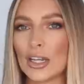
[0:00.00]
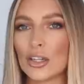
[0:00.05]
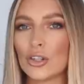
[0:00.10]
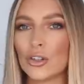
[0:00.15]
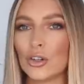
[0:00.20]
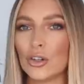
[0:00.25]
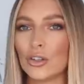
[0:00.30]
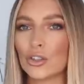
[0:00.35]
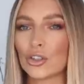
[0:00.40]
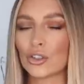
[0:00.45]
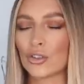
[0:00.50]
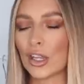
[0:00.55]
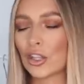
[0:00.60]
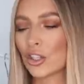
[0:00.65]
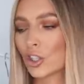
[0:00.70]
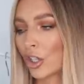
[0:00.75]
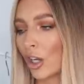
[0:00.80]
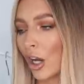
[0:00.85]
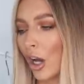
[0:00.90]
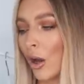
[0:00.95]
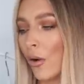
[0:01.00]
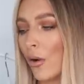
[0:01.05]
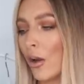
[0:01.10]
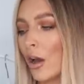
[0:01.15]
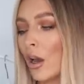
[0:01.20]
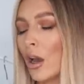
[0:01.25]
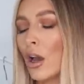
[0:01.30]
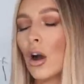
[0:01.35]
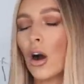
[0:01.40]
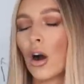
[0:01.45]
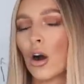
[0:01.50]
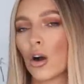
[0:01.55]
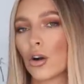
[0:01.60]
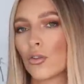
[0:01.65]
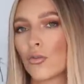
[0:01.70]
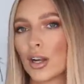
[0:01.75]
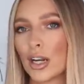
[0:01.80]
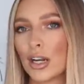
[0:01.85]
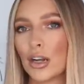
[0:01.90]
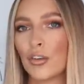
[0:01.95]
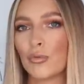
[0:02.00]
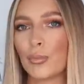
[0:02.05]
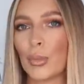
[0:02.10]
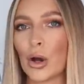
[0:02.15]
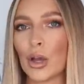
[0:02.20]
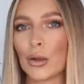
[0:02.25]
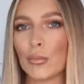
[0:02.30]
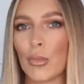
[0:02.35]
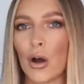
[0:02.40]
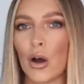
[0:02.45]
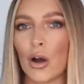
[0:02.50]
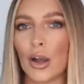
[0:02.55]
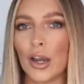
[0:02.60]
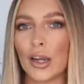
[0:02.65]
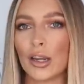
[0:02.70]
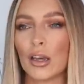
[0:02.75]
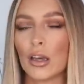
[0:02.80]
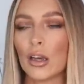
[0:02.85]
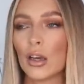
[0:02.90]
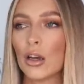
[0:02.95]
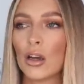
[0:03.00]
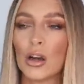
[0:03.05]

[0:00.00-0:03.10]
good trench coat. I really love buying mine,